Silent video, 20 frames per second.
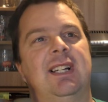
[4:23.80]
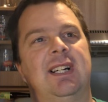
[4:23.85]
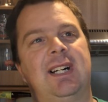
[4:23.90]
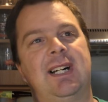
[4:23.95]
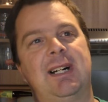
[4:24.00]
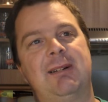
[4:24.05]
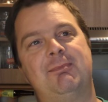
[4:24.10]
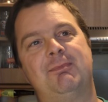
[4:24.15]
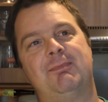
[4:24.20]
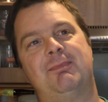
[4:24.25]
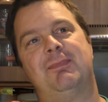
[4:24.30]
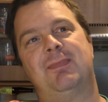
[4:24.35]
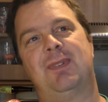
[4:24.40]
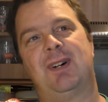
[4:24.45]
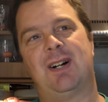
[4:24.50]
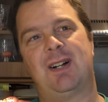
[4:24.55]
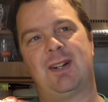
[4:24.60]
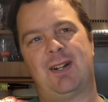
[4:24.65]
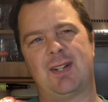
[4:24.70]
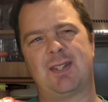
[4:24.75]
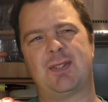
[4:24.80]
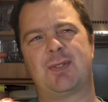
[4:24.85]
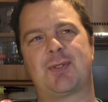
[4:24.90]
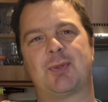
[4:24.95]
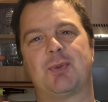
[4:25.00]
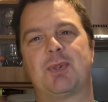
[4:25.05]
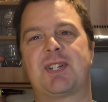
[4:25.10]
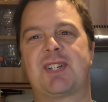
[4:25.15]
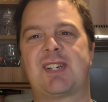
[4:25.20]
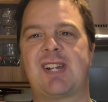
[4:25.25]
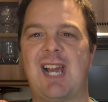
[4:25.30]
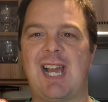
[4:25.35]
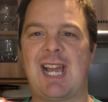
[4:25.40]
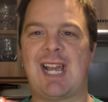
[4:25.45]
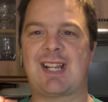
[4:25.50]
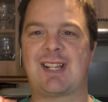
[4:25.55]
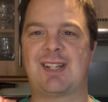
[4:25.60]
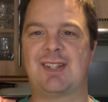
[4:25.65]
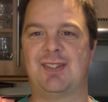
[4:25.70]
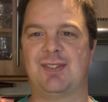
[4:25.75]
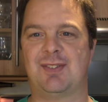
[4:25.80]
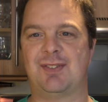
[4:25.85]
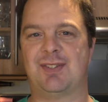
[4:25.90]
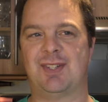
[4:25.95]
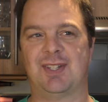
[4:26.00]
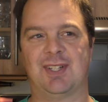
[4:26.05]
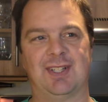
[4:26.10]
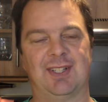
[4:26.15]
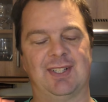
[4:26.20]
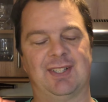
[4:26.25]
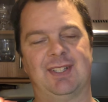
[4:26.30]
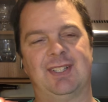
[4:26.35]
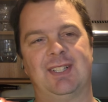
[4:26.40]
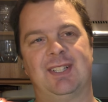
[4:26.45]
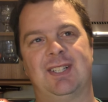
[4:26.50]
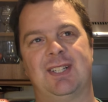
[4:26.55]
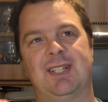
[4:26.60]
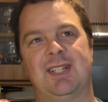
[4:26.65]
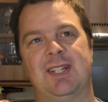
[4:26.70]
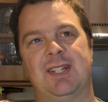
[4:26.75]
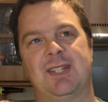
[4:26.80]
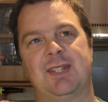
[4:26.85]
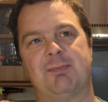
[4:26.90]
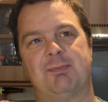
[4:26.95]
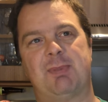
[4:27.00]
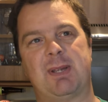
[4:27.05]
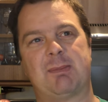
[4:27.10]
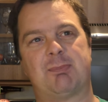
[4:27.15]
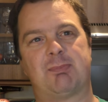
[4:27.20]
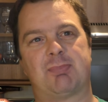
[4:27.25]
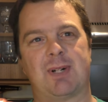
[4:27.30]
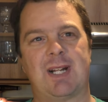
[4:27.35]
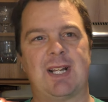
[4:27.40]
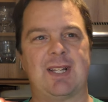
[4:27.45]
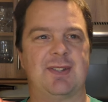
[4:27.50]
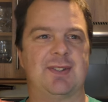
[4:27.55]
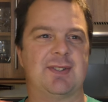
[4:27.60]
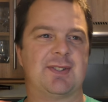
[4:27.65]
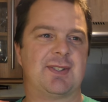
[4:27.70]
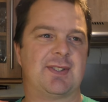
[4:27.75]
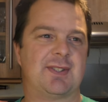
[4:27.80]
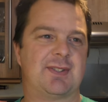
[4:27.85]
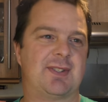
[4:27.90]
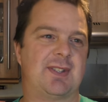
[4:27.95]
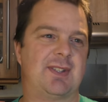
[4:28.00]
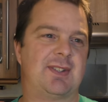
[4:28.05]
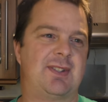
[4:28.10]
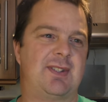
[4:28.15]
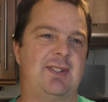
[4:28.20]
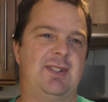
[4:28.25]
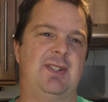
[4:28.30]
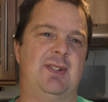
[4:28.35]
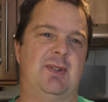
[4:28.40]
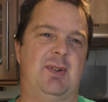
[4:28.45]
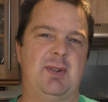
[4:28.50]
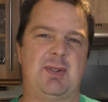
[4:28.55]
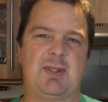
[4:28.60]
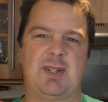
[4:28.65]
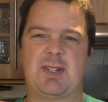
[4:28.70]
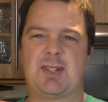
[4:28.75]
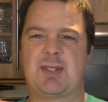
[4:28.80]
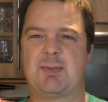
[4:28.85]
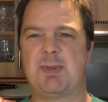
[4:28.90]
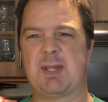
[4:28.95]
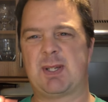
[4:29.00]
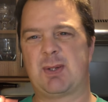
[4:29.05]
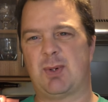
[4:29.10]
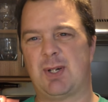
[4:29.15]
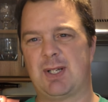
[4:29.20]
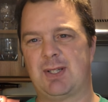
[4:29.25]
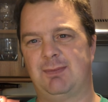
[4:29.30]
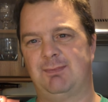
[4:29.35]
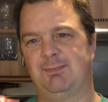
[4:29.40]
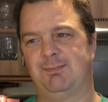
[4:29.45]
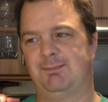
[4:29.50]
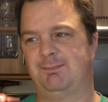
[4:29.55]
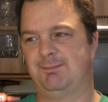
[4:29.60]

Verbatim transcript: Um, I used to attack the the big brands as you know. I used to be quite.